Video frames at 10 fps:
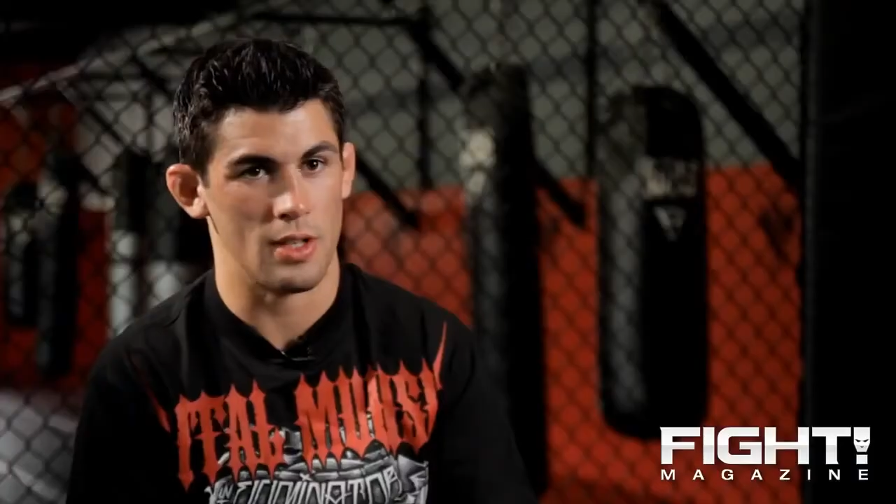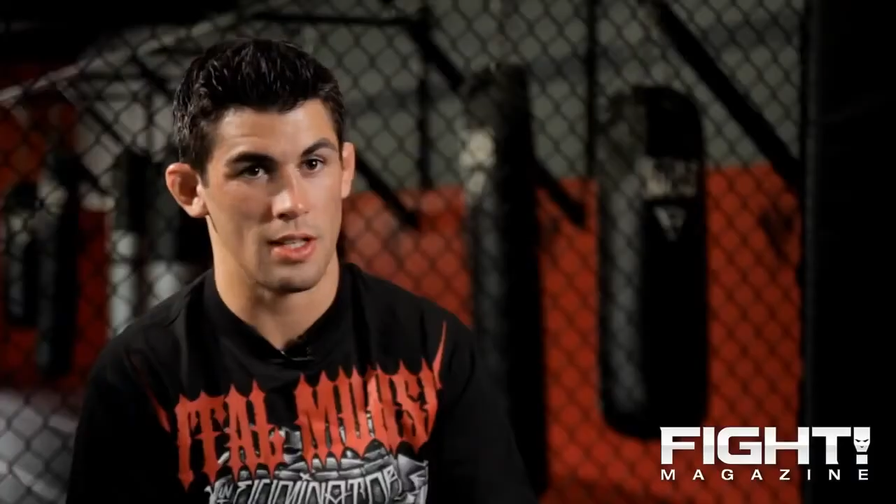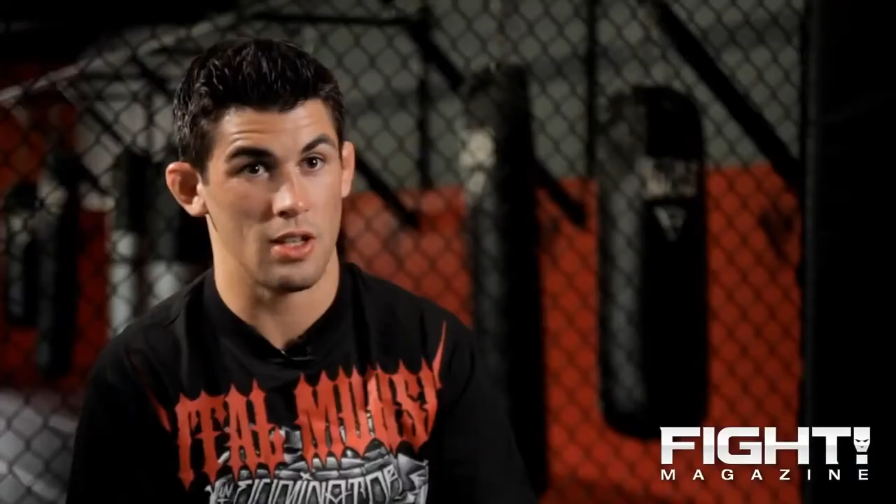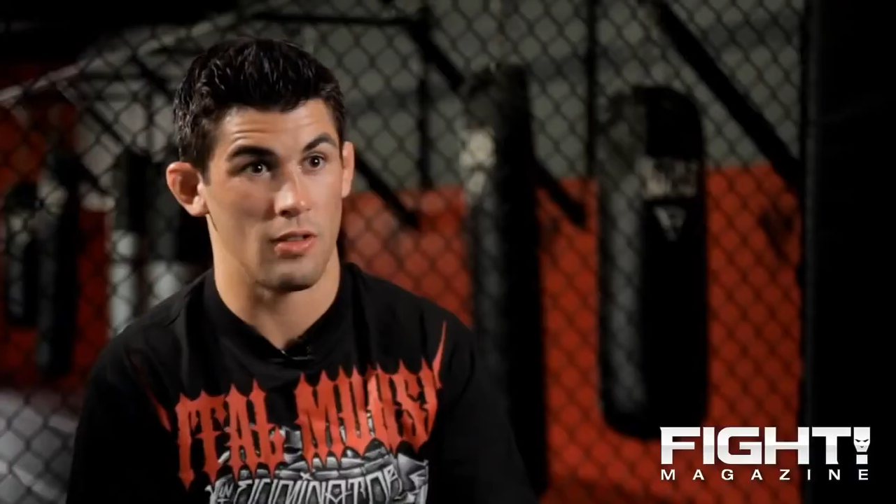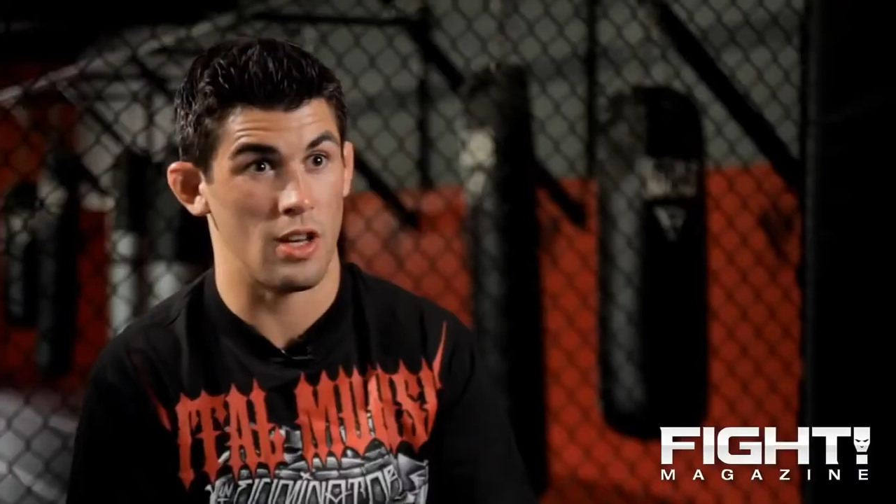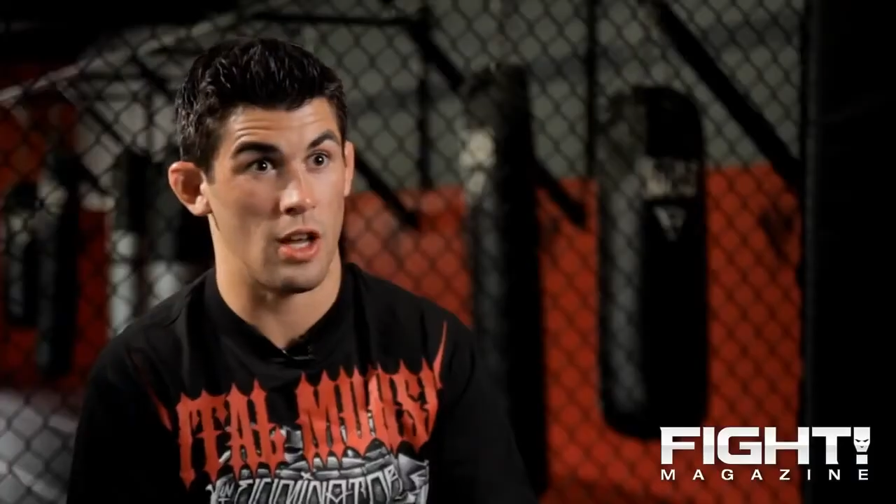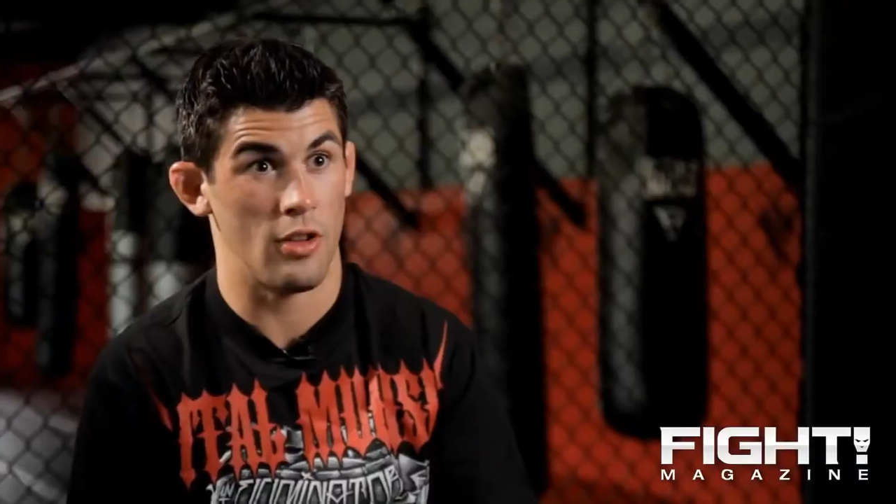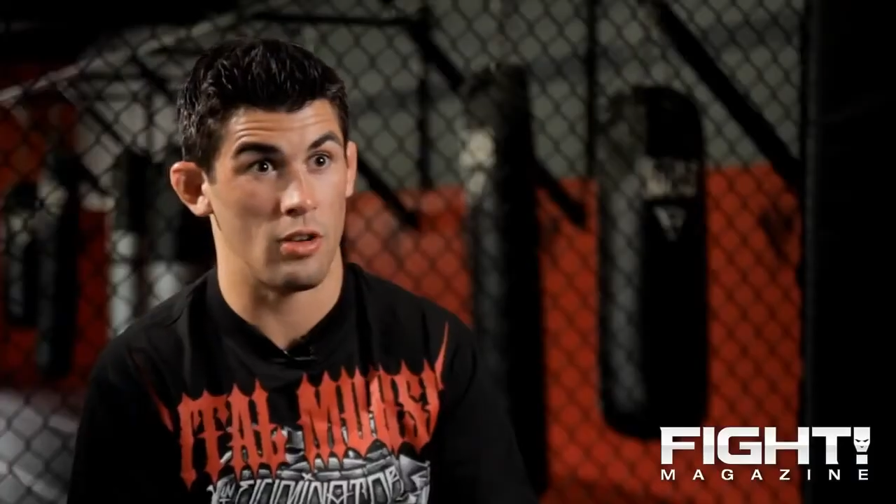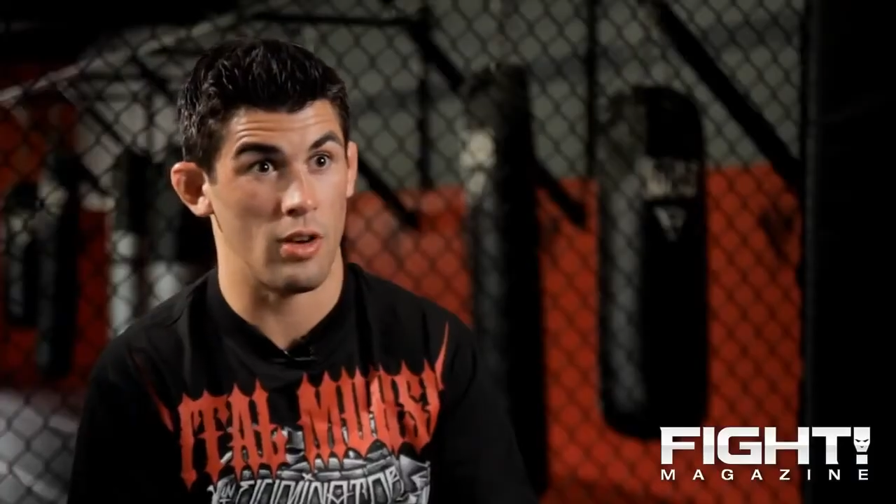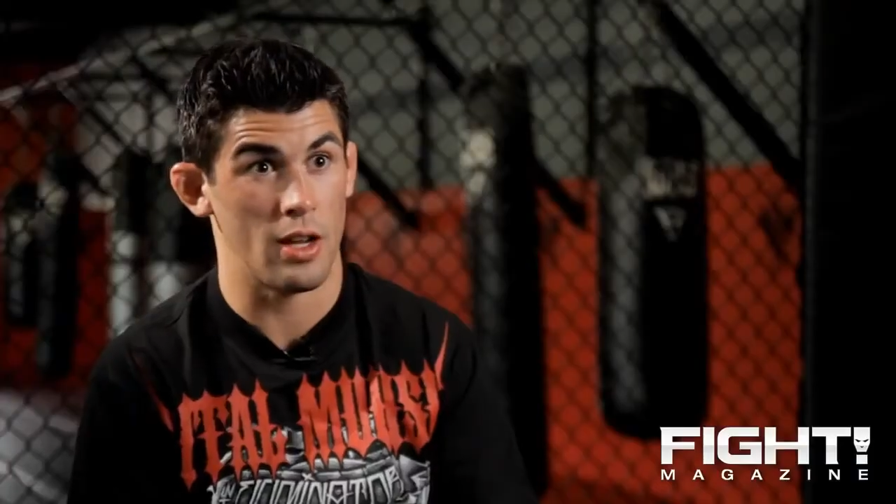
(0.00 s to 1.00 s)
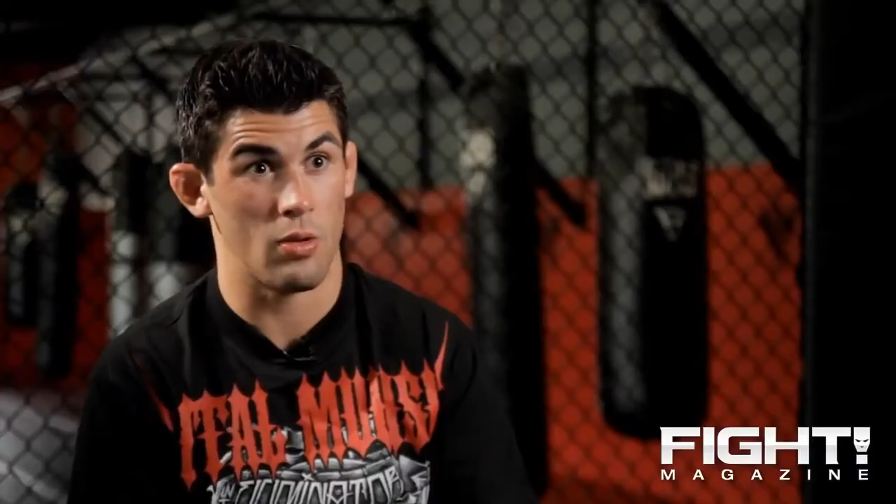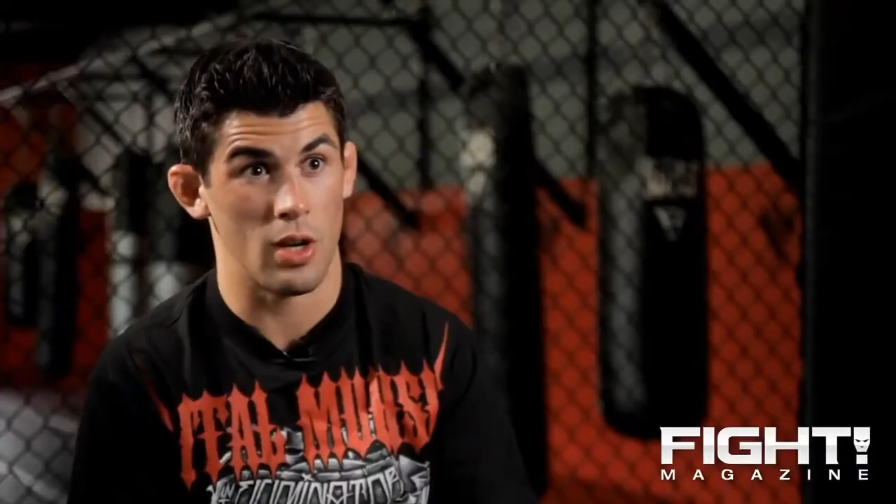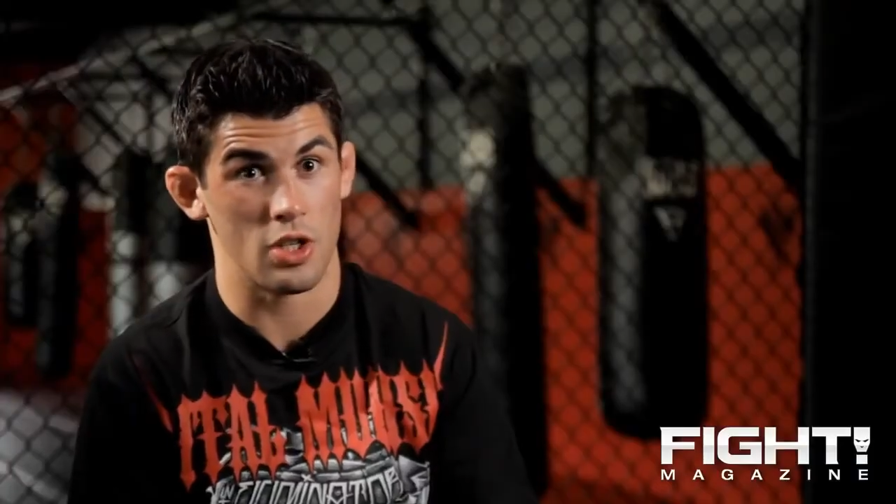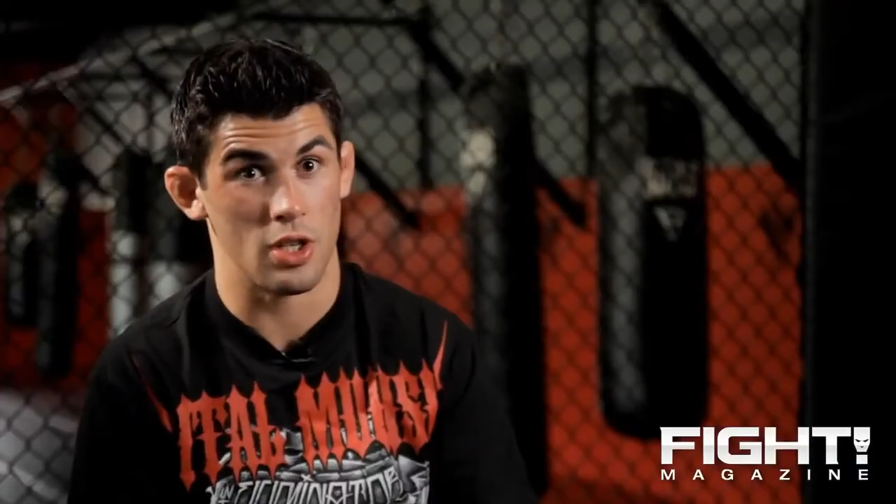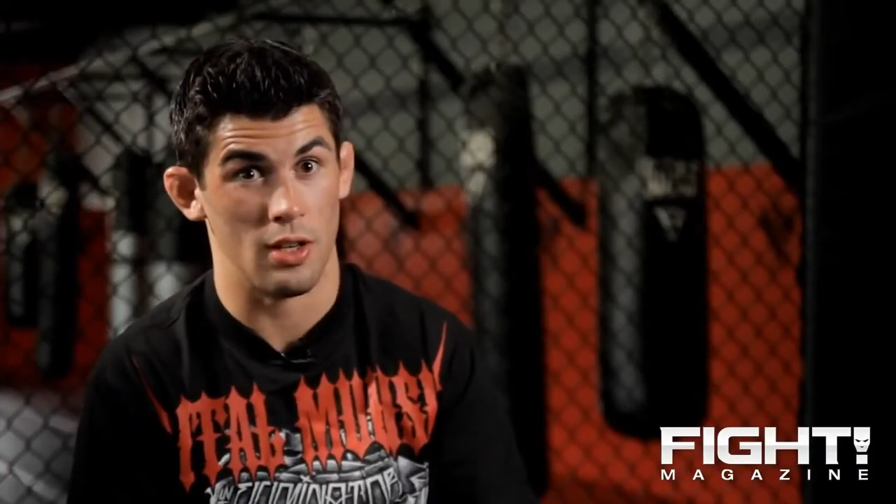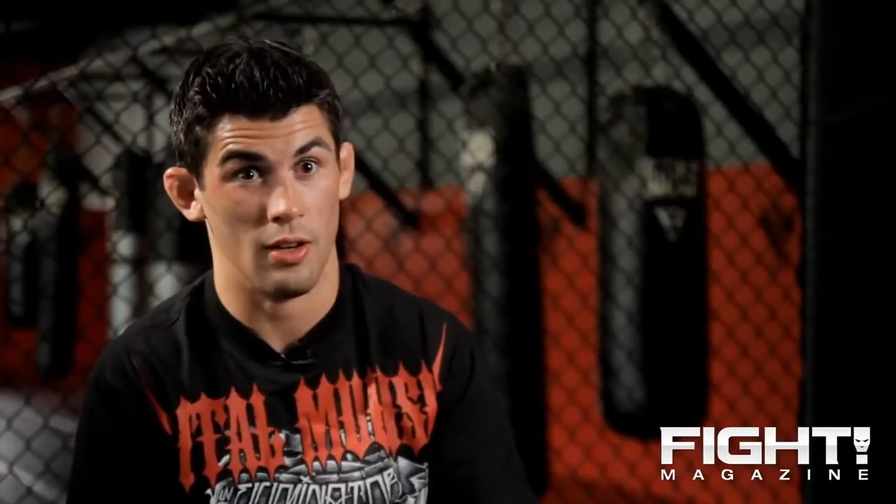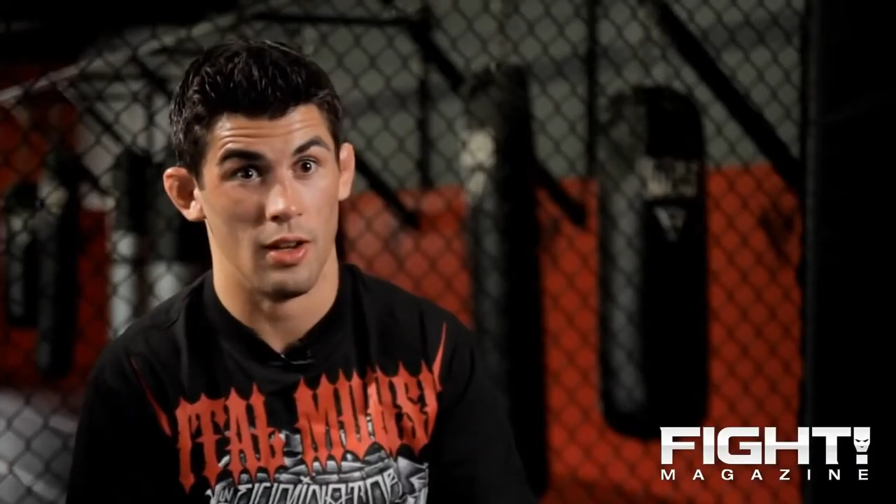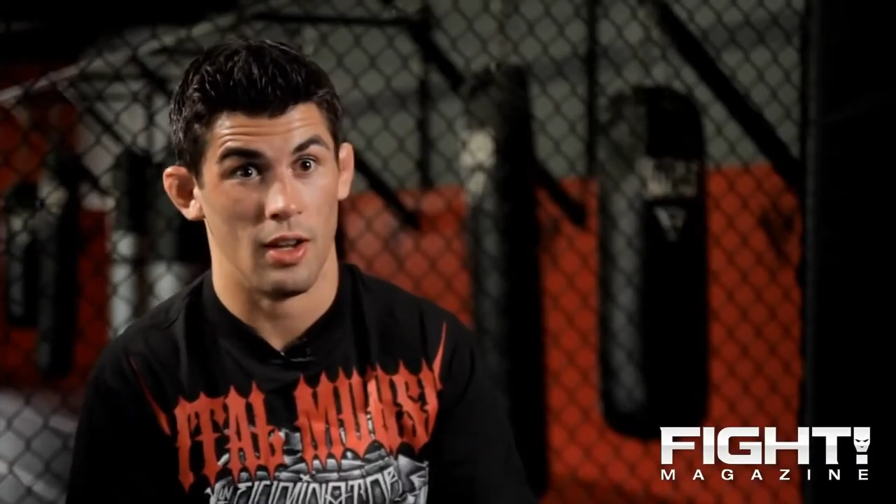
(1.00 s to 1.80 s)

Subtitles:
That's another great question.